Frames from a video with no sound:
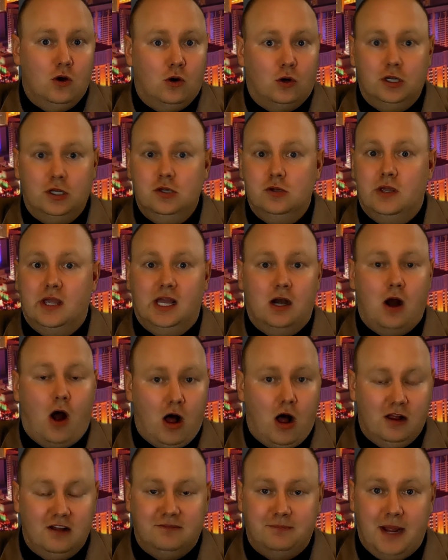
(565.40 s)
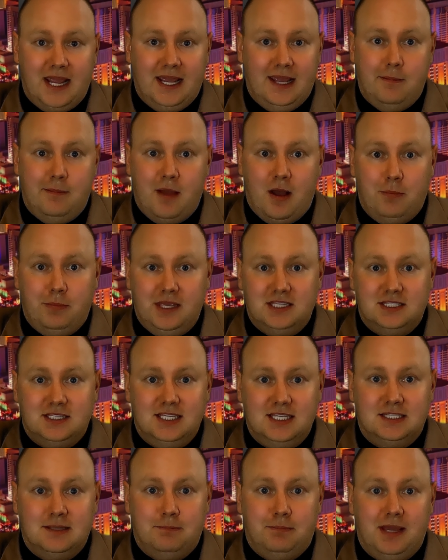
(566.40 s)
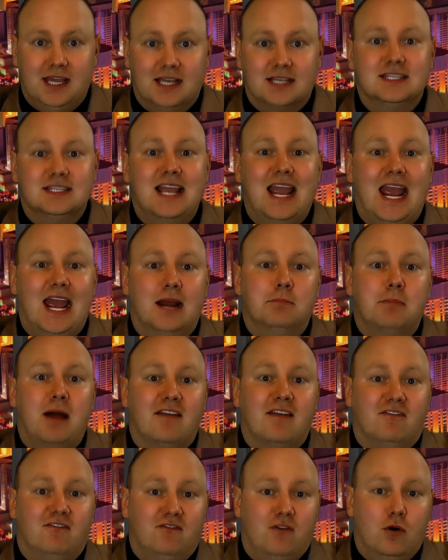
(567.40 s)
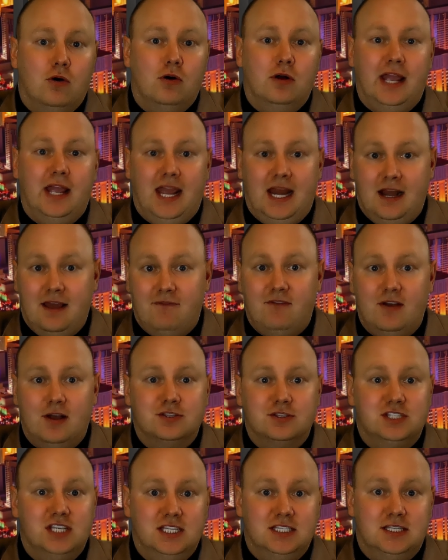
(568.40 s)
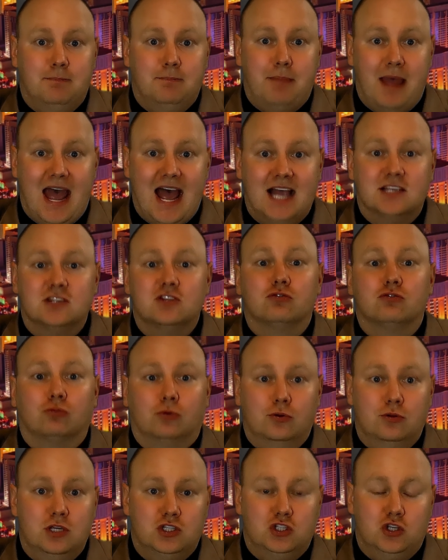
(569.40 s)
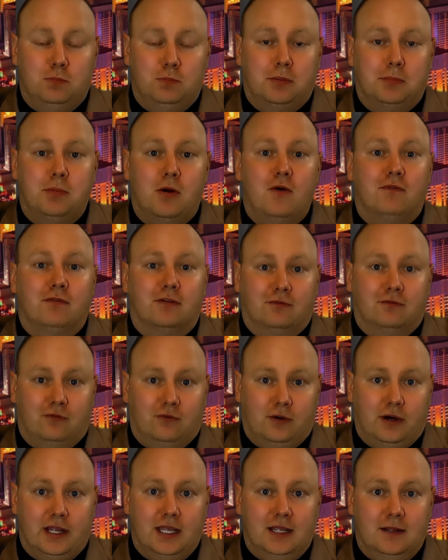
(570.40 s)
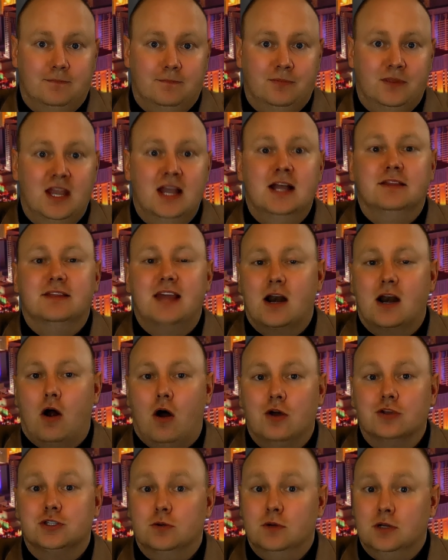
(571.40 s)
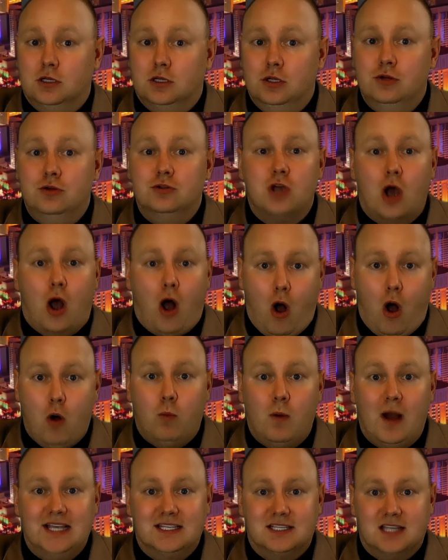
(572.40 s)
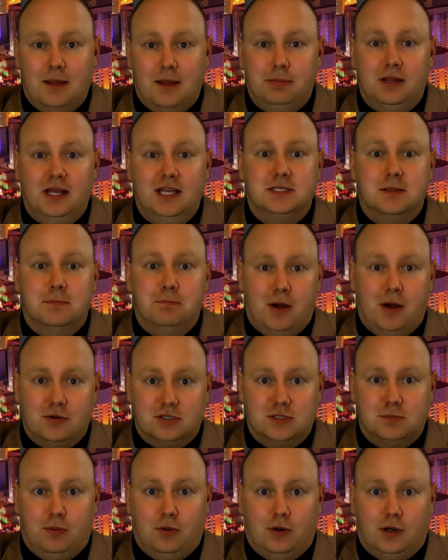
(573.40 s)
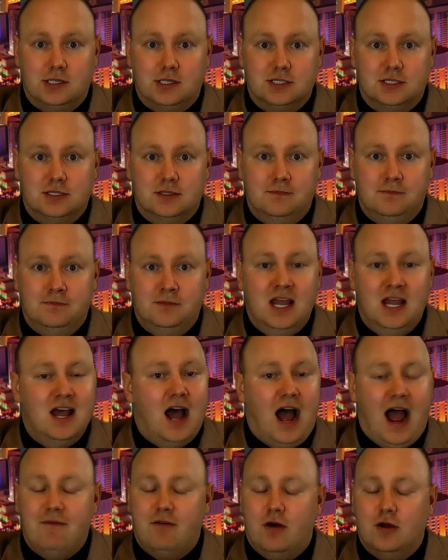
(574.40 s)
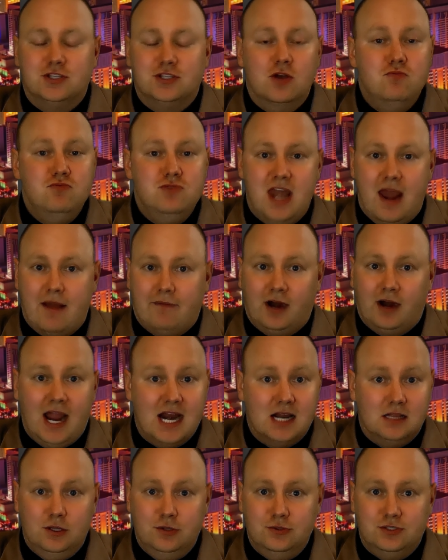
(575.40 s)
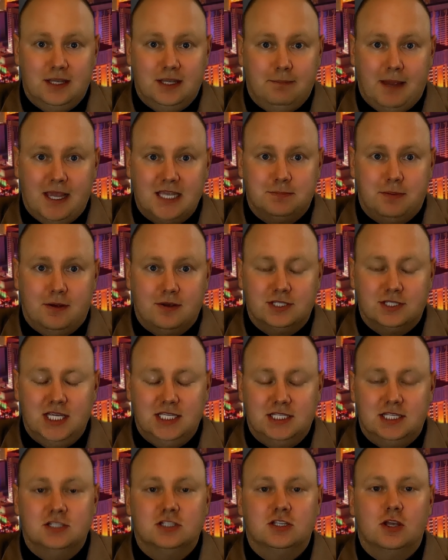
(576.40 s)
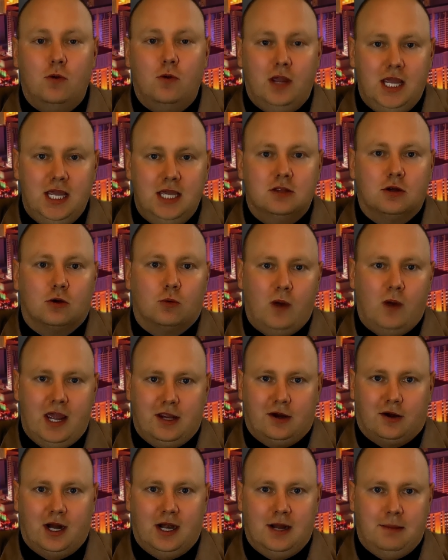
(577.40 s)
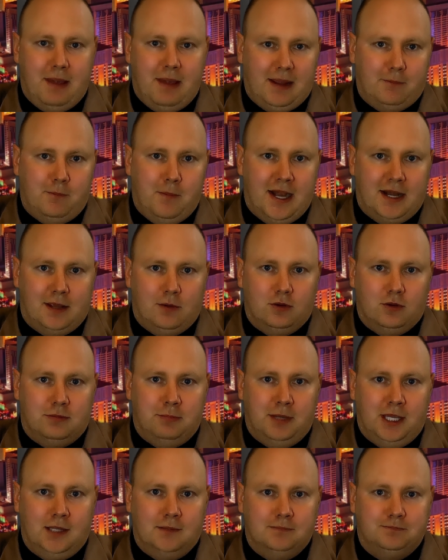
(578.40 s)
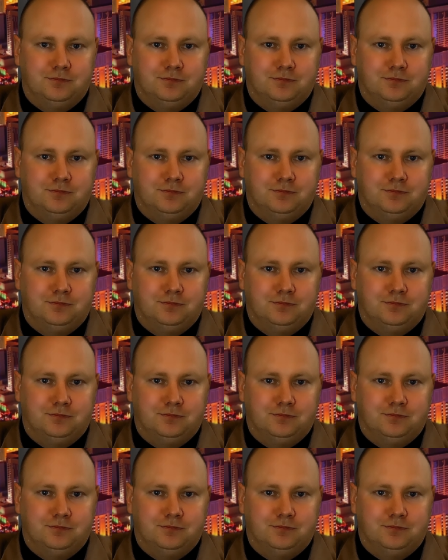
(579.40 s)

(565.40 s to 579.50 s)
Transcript: or you get all of my MLB season picks and my full NFL season pass through the Super Bowl for free. That also includes all Wise Guy plays in both sports. I've also never had a losing baseball season, so either way, you're going to make money with me.